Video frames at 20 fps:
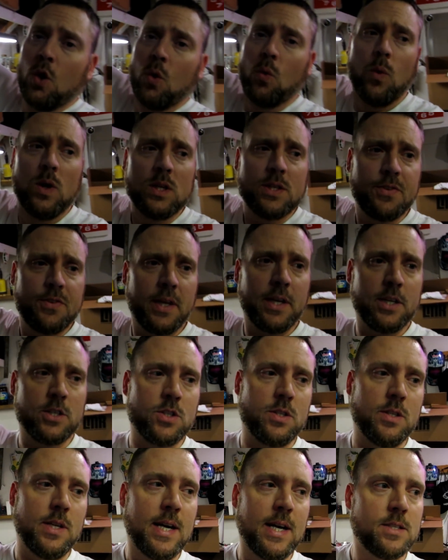
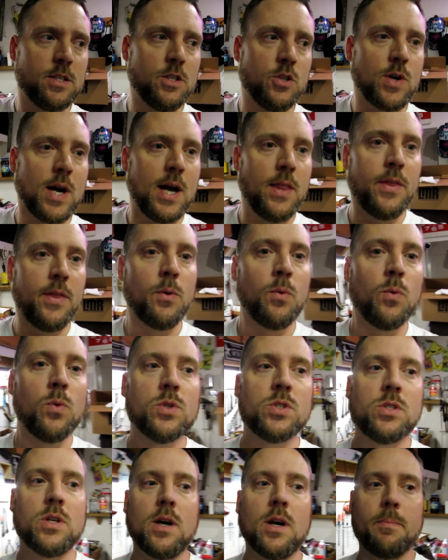everything's nice and dry, then we'll
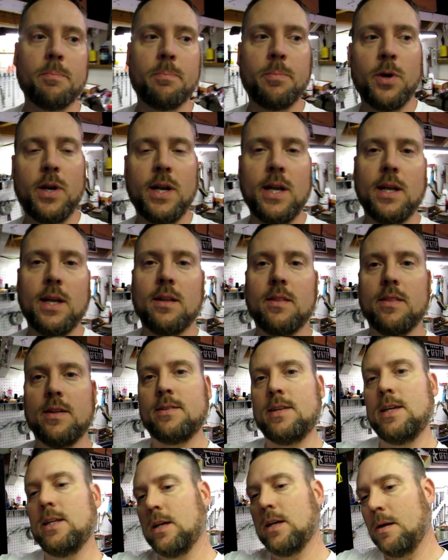start putting the
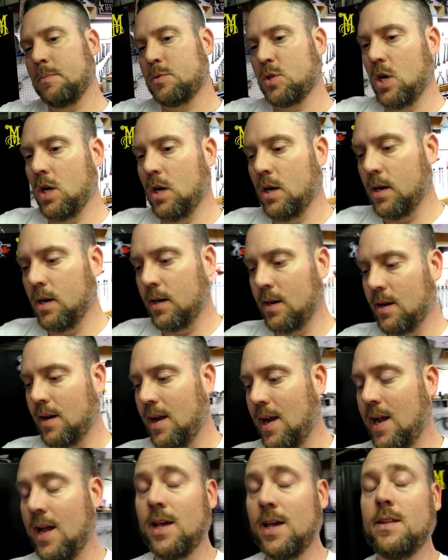T-tops on,
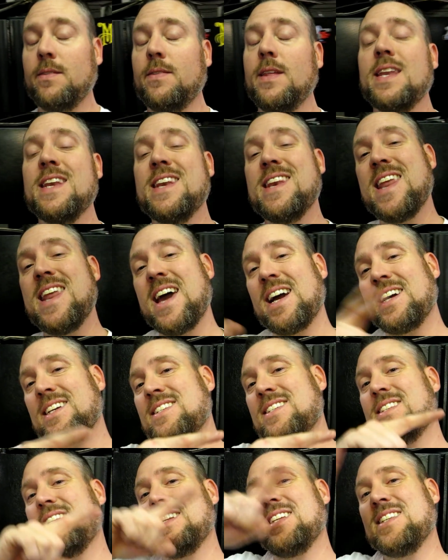and the
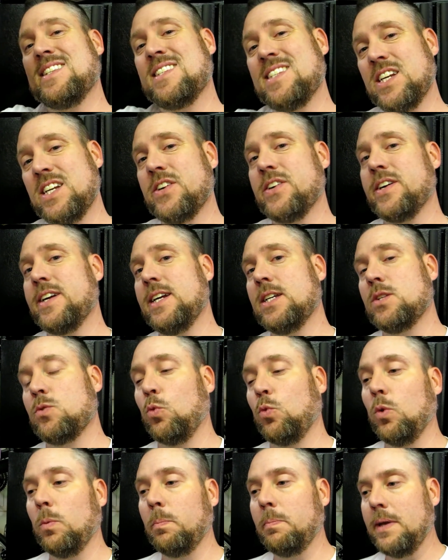next series
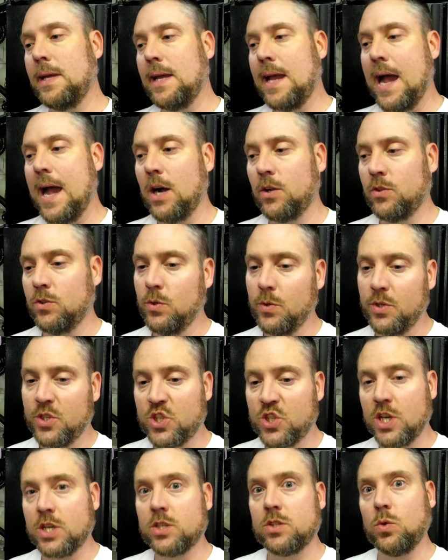will be how to
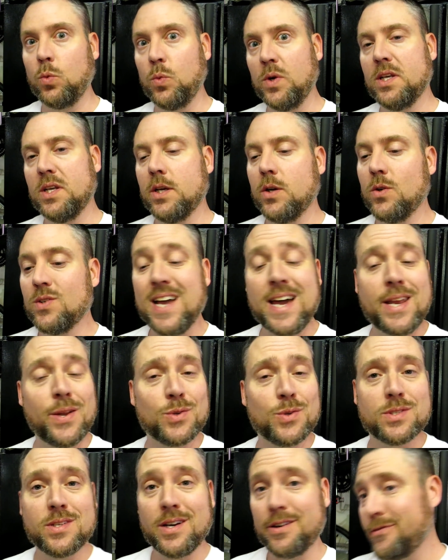adjust the windows. I know
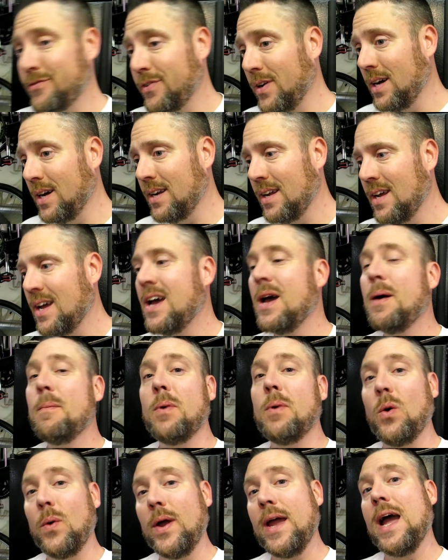it's not fun,
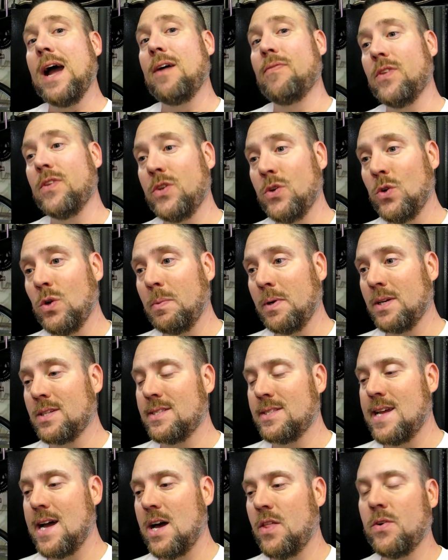but we have to do it because
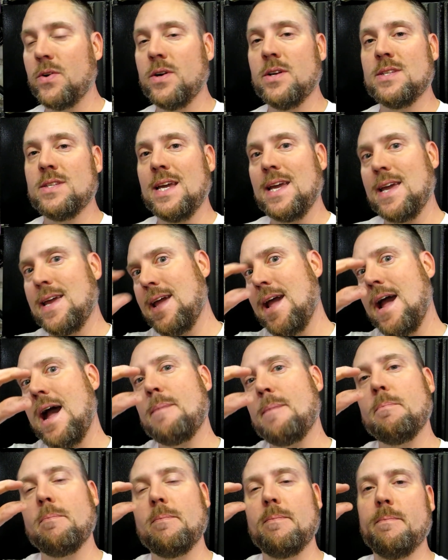now there is a
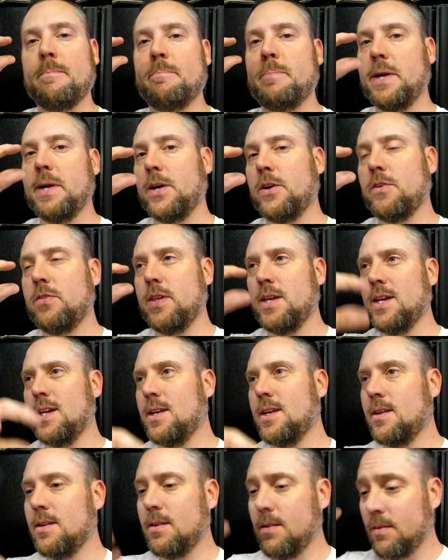gap bigger than,